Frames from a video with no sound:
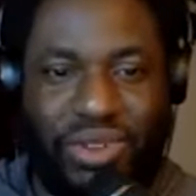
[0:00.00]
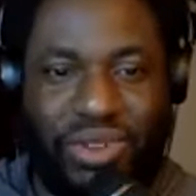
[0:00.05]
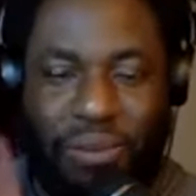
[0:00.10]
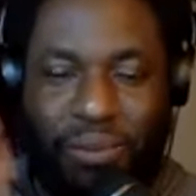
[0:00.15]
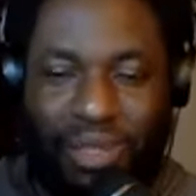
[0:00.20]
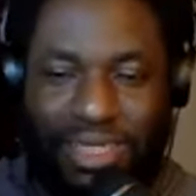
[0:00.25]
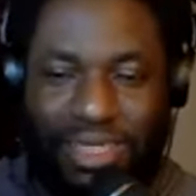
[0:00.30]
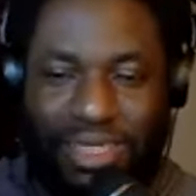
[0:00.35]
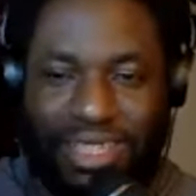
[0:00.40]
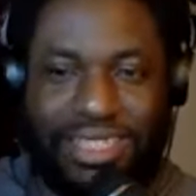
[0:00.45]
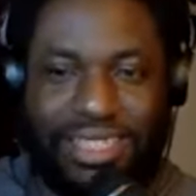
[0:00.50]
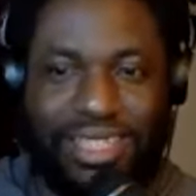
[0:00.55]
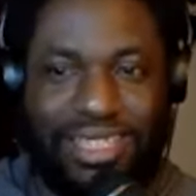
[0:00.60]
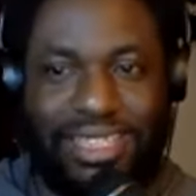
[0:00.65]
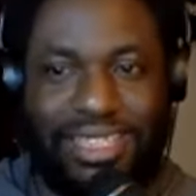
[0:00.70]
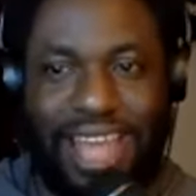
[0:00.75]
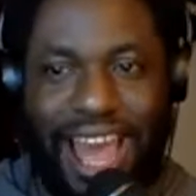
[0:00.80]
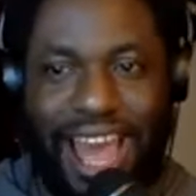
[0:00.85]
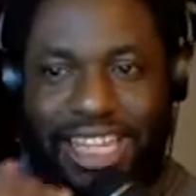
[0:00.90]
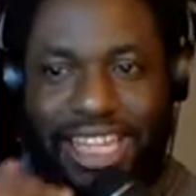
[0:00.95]
I'm listening to this
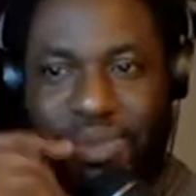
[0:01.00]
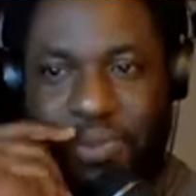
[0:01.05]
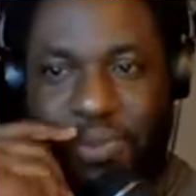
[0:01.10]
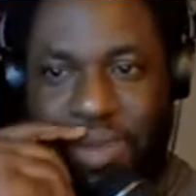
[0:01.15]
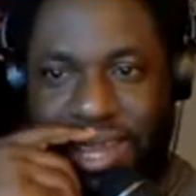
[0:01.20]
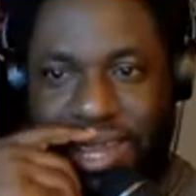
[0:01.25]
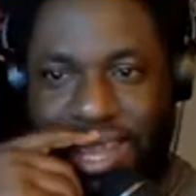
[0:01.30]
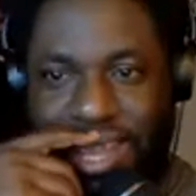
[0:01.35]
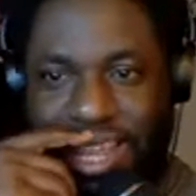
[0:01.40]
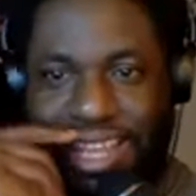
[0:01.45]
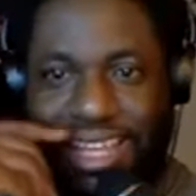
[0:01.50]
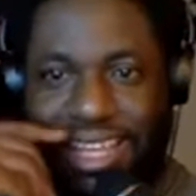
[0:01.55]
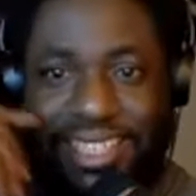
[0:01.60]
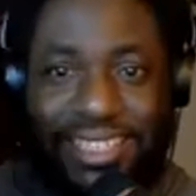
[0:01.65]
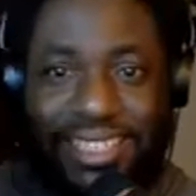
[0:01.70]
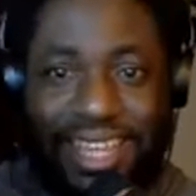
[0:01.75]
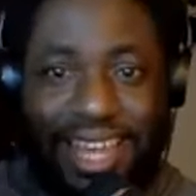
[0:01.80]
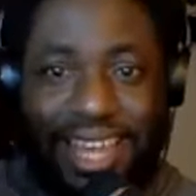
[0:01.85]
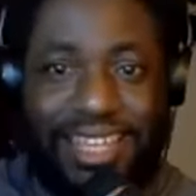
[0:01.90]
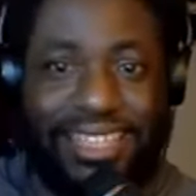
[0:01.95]
guy speak, and he
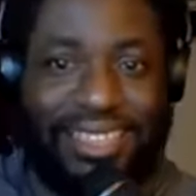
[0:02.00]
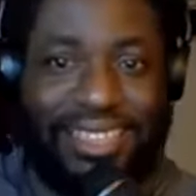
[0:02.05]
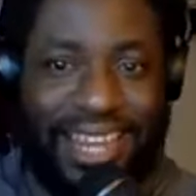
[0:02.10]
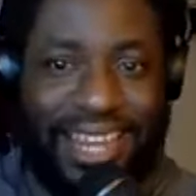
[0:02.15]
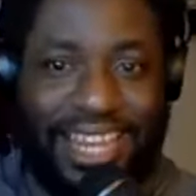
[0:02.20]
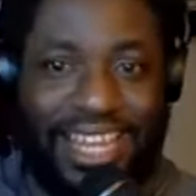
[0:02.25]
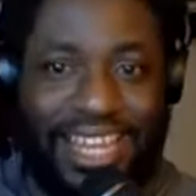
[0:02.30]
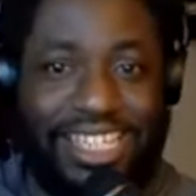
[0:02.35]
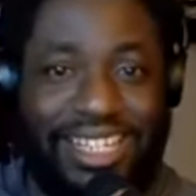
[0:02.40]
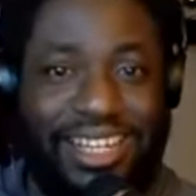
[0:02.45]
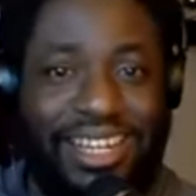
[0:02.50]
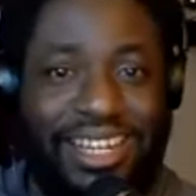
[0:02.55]
says that he